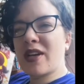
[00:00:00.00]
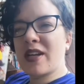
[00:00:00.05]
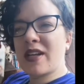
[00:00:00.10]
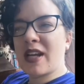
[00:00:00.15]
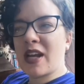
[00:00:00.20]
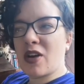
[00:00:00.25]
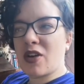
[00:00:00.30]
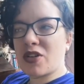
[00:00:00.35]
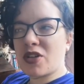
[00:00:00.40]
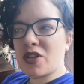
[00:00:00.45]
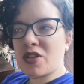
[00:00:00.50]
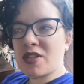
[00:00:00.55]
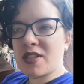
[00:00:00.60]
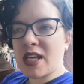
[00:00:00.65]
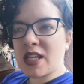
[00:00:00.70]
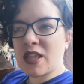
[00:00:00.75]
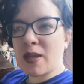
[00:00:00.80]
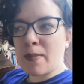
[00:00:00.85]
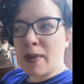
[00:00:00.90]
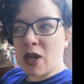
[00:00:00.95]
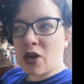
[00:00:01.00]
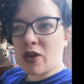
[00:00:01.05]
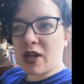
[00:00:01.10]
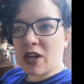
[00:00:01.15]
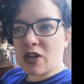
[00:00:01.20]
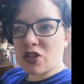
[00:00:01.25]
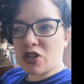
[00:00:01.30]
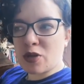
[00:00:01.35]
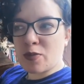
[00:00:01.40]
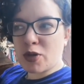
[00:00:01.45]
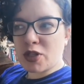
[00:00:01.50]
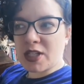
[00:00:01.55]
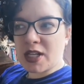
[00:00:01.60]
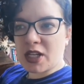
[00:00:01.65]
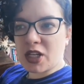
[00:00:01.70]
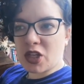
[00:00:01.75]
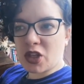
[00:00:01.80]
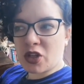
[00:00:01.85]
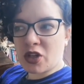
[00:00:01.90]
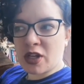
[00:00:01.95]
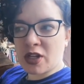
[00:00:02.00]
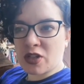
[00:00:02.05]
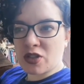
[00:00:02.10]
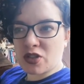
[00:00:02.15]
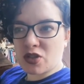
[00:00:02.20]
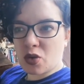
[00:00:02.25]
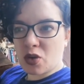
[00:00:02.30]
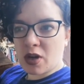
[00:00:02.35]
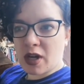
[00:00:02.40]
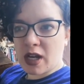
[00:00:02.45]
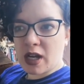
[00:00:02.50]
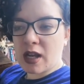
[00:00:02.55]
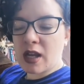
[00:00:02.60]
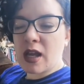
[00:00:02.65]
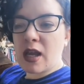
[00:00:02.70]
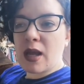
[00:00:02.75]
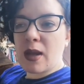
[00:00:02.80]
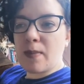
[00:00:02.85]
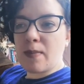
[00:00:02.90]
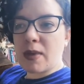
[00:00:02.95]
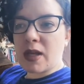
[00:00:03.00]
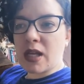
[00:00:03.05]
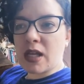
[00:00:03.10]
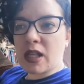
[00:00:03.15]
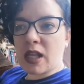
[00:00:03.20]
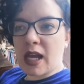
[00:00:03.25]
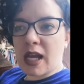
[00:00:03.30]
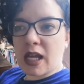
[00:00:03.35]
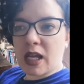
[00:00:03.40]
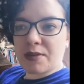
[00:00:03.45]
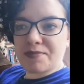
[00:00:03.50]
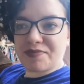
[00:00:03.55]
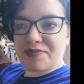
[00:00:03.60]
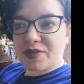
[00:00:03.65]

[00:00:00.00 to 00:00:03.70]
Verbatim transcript: characters like the male character in particular in a story being like,